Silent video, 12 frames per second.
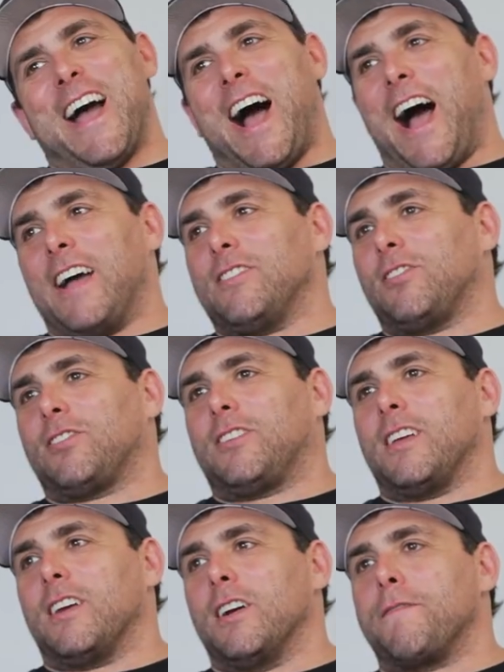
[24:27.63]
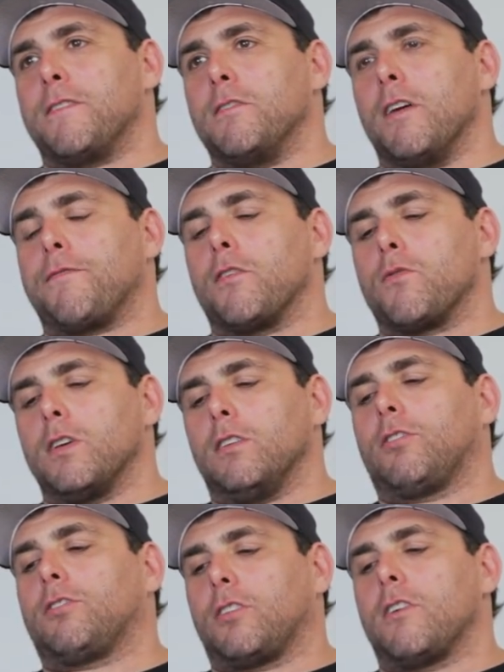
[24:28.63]
I just if you're
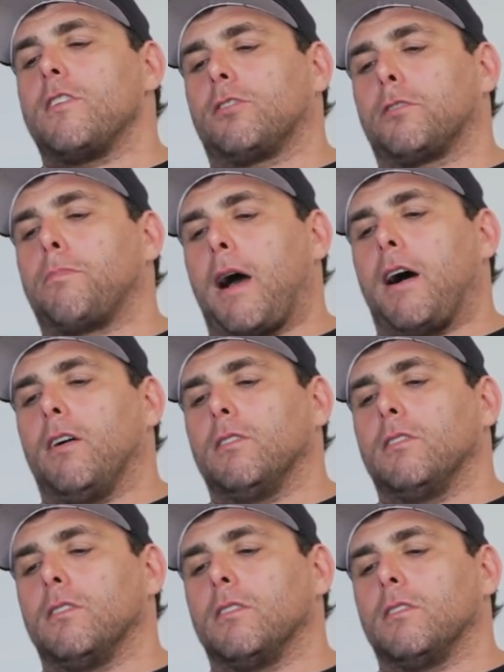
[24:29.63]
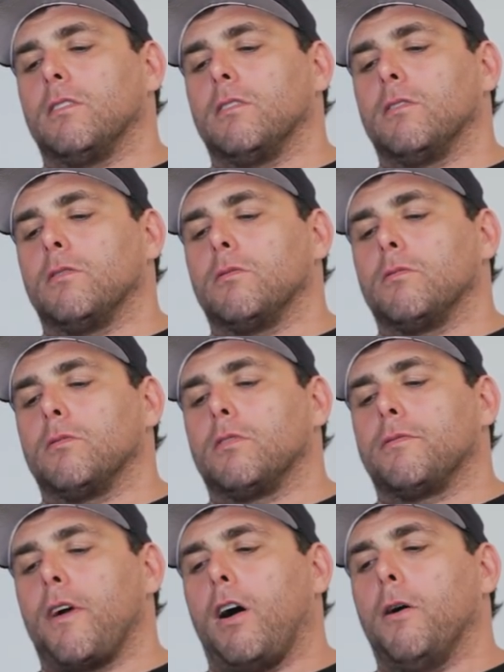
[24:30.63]
really serious about
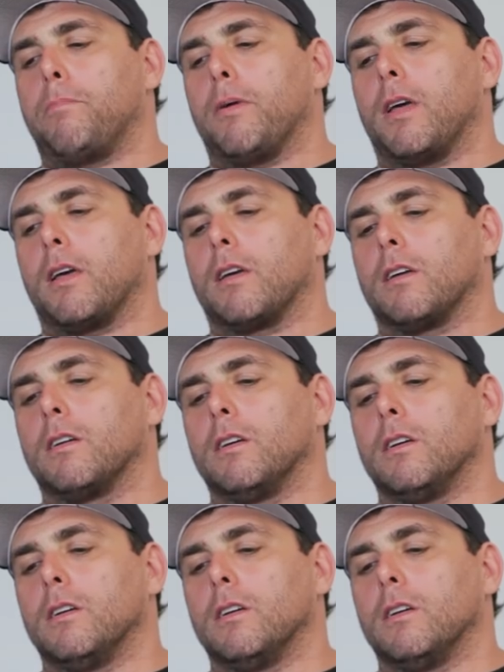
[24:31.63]
developing